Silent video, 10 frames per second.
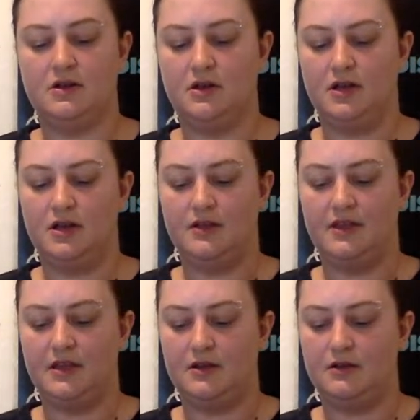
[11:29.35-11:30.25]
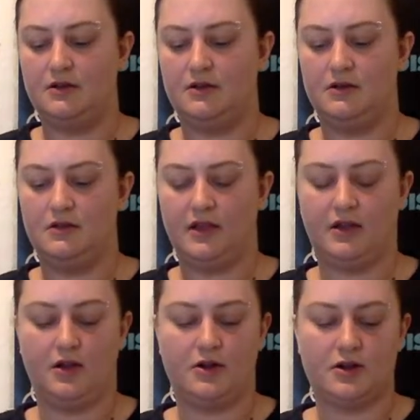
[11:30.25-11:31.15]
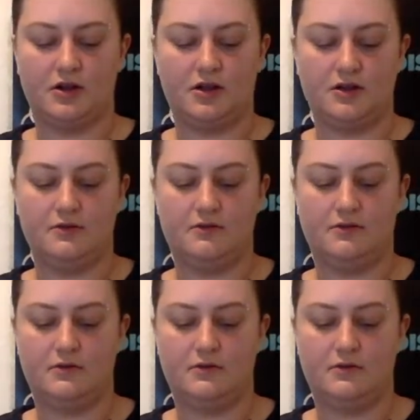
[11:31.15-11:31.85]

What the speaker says: harder on